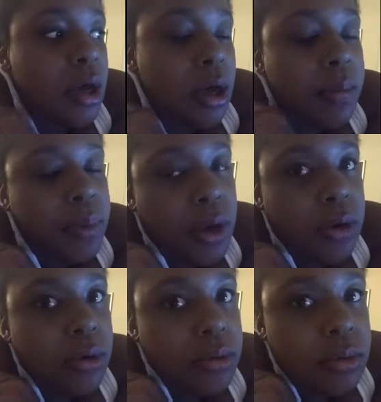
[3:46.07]

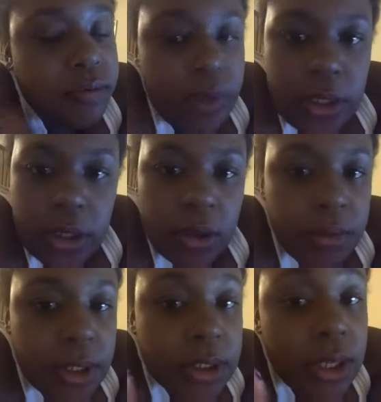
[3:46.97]
upload the video
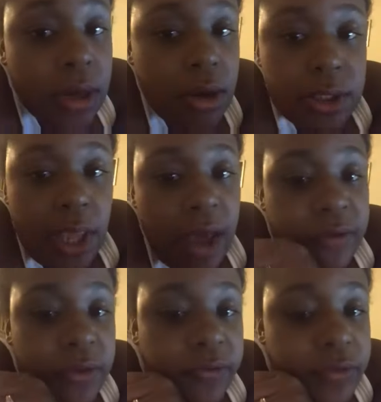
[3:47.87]
because I lost
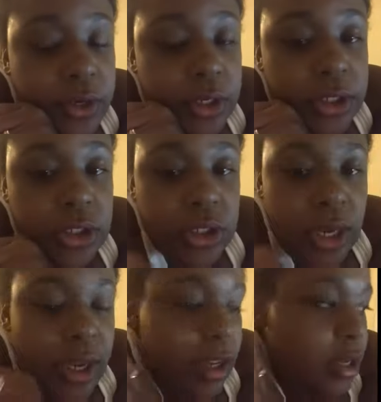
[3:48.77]
half of the footage
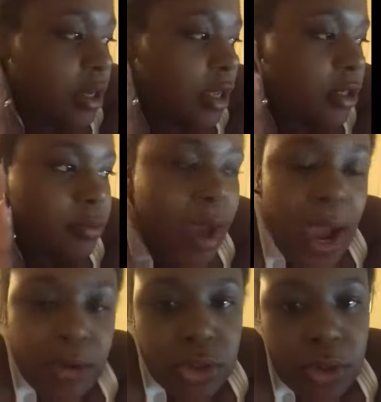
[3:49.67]
and like my
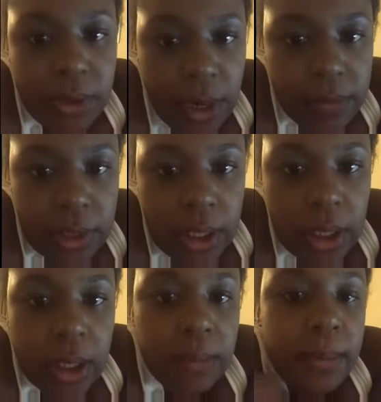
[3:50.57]
outro and
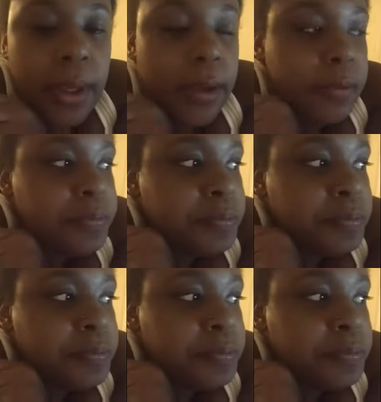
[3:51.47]
everything but